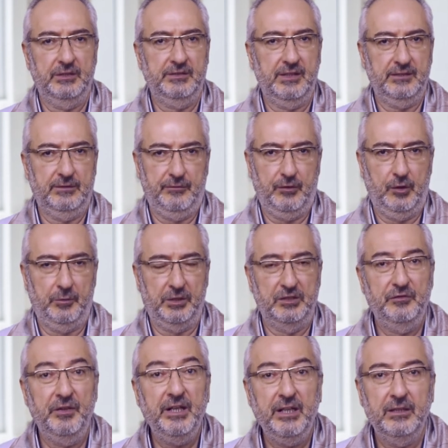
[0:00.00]
It says the following.
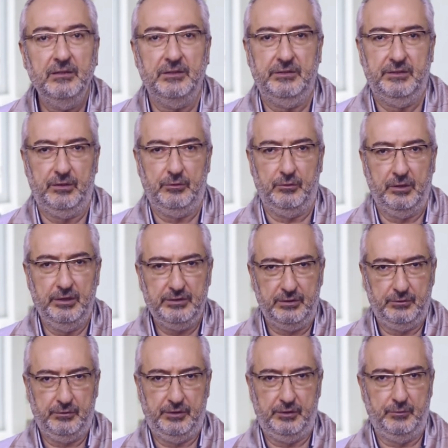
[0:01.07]
It's very interesting.
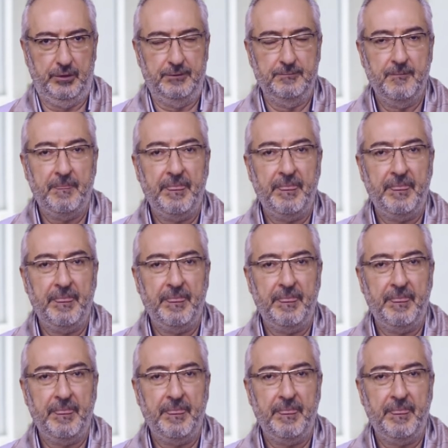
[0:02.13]
Listen to this one.